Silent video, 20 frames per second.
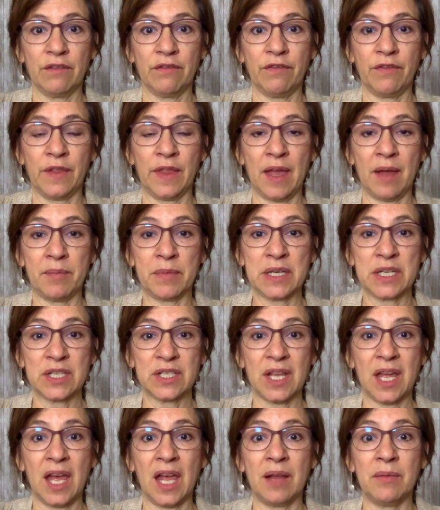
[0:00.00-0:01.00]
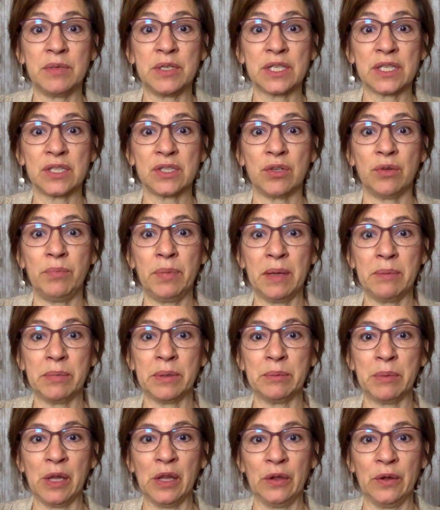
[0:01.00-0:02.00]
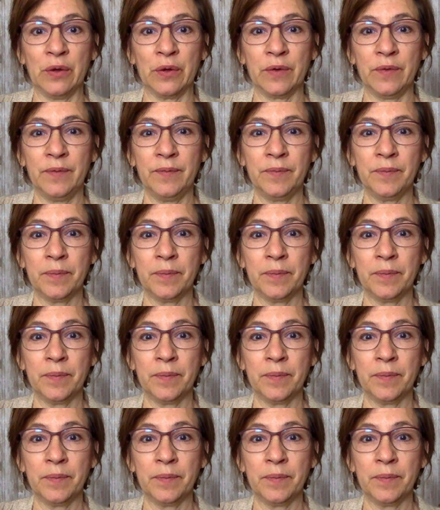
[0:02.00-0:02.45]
for that much time, just two people alone.